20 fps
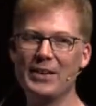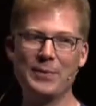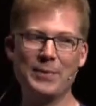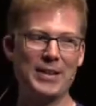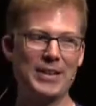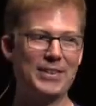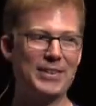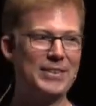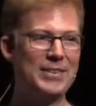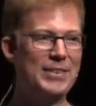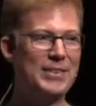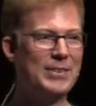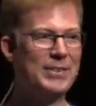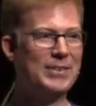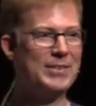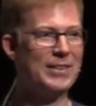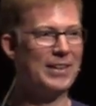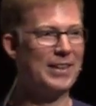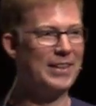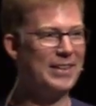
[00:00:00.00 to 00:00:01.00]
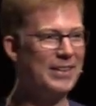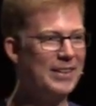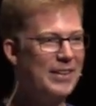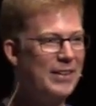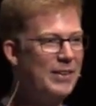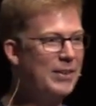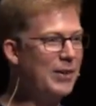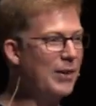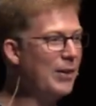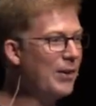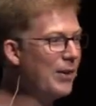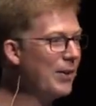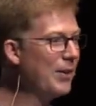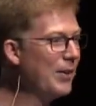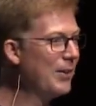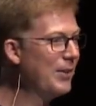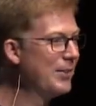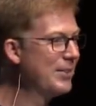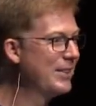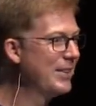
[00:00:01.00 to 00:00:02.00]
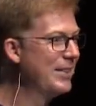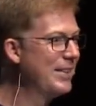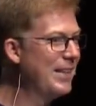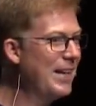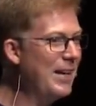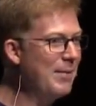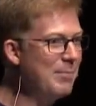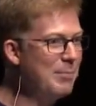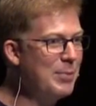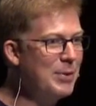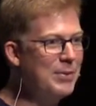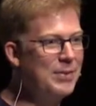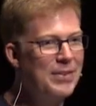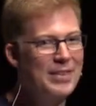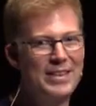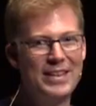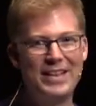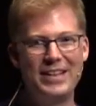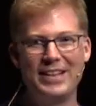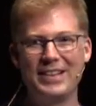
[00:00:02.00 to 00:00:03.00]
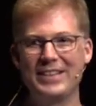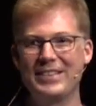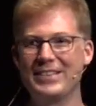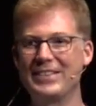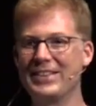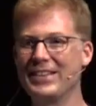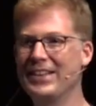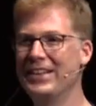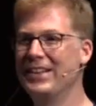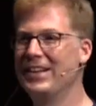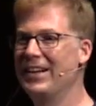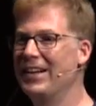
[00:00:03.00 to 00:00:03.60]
we could use curl to netboot things,